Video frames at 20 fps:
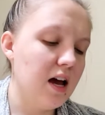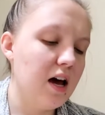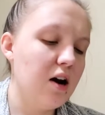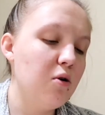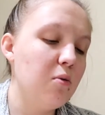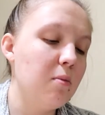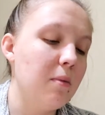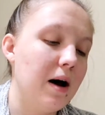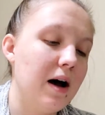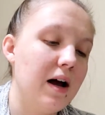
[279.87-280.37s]
I
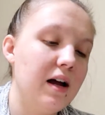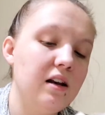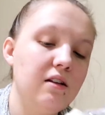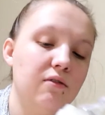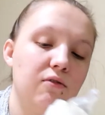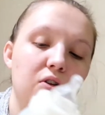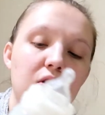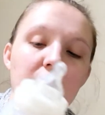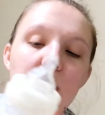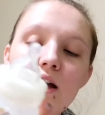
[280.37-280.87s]
don't mind
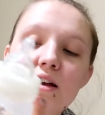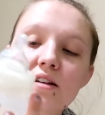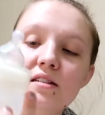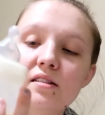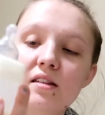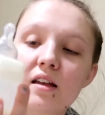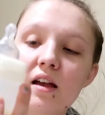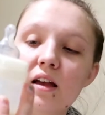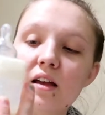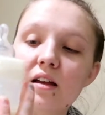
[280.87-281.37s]
if you
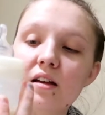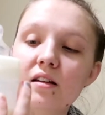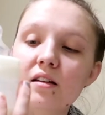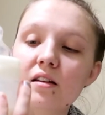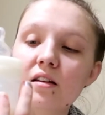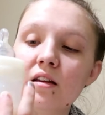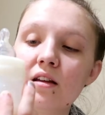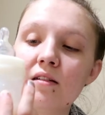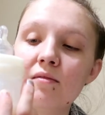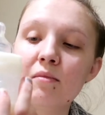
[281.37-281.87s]
guys like
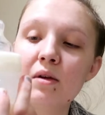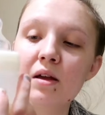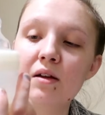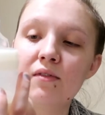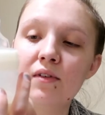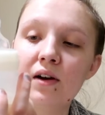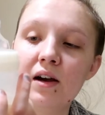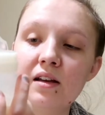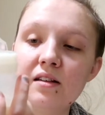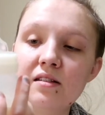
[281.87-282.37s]
give me
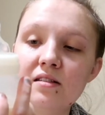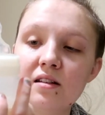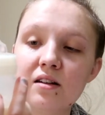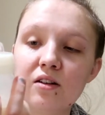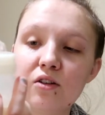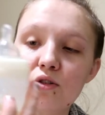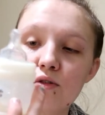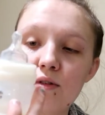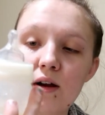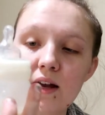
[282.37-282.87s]
advice
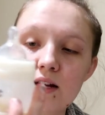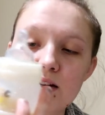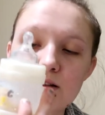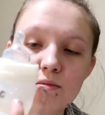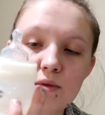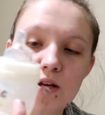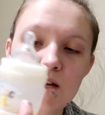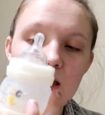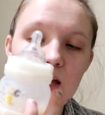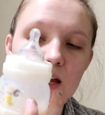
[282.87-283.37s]
and correct
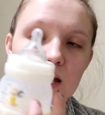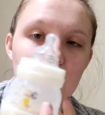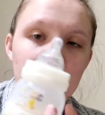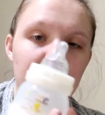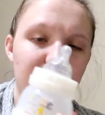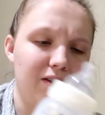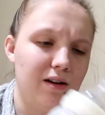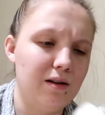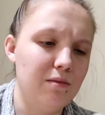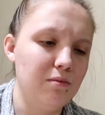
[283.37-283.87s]
me, like
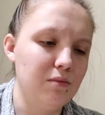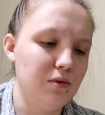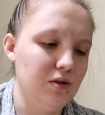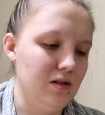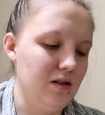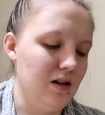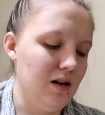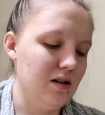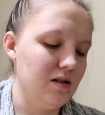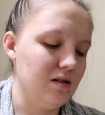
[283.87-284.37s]
if I'm
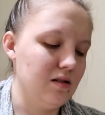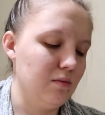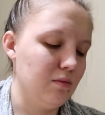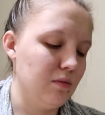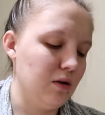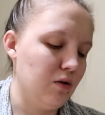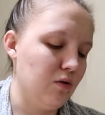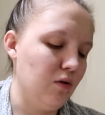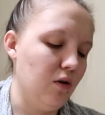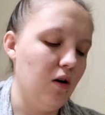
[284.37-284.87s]
saying
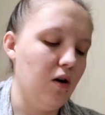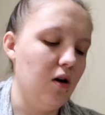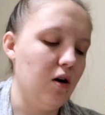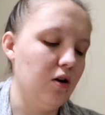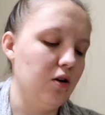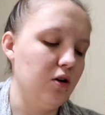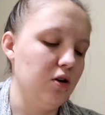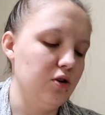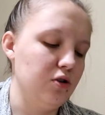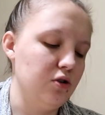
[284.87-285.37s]
something
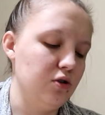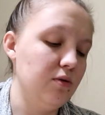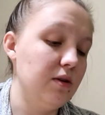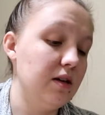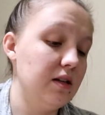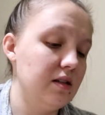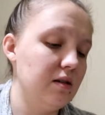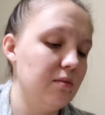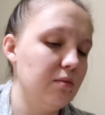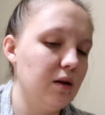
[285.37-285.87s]
wrong or
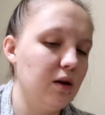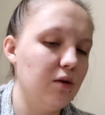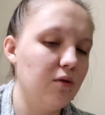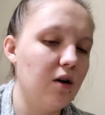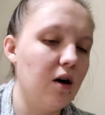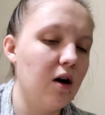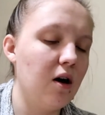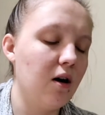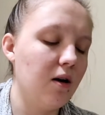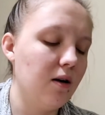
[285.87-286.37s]
doing something
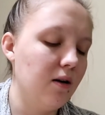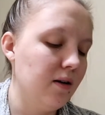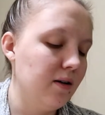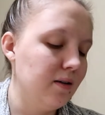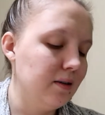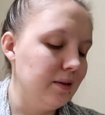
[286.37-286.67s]
wrong.